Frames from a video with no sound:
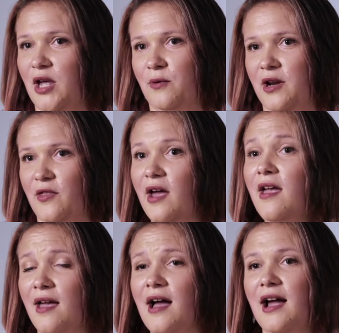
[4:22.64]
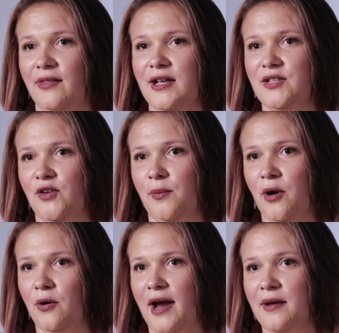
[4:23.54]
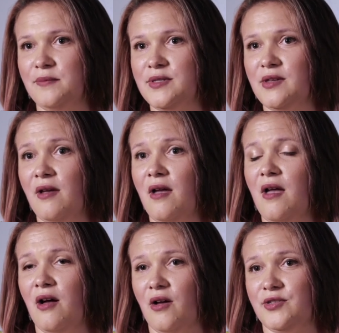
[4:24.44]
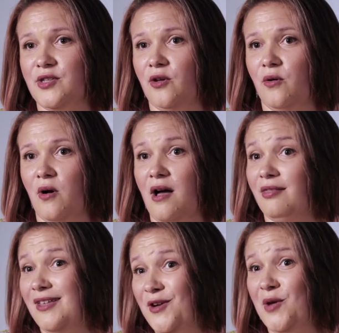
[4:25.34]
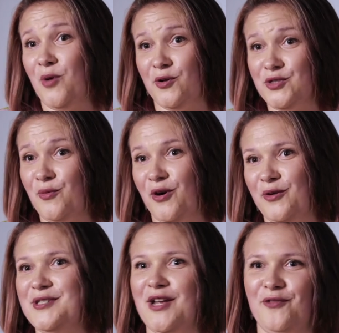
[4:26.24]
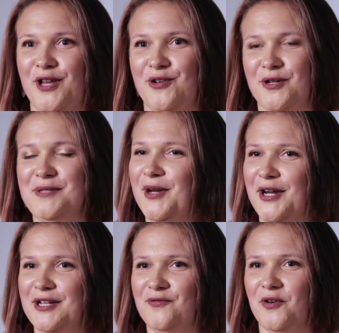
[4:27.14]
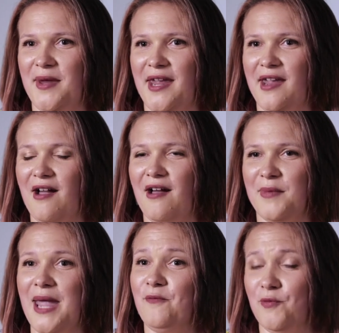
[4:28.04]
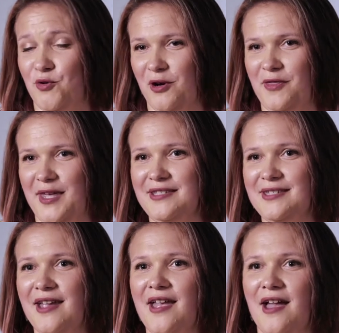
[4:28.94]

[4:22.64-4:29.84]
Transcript: probably one of the highlights of our programs. Also, uh, living in Baltimore was definitely a new experience for me, um, came from the Northeast.